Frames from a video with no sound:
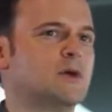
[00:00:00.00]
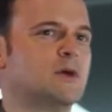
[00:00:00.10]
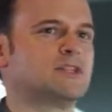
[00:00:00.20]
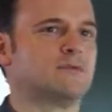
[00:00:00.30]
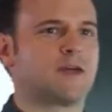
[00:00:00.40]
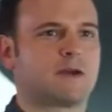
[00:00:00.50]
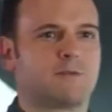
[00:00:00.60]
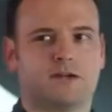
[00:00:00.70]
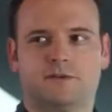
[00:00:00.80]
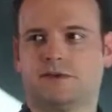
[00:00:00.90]
So once you've thought
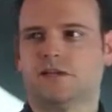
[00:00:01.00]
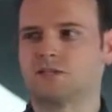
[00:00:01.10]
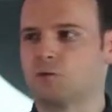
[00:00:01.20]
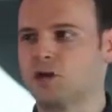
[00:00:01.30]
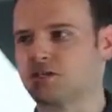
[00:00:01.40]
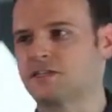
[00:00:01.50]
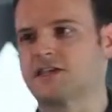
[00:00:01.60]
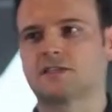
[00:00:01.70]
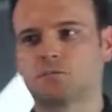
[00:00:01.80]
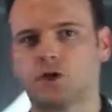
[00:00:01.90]
about inspirations,
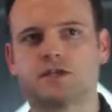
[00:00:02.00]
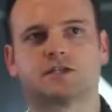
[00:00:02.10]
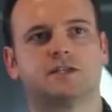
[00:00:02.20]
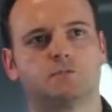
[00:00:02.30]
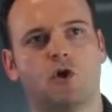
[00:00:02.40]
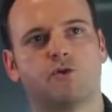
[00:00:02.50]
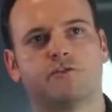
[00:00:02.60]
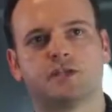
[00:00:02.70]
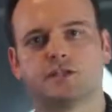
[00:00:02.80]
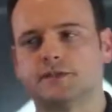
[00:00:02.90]
aspirations,
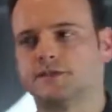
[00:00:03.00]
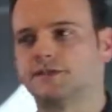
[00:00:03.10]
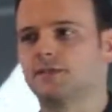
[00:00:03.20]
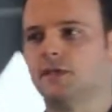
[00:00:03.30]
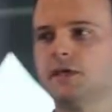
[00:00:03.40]
motivations,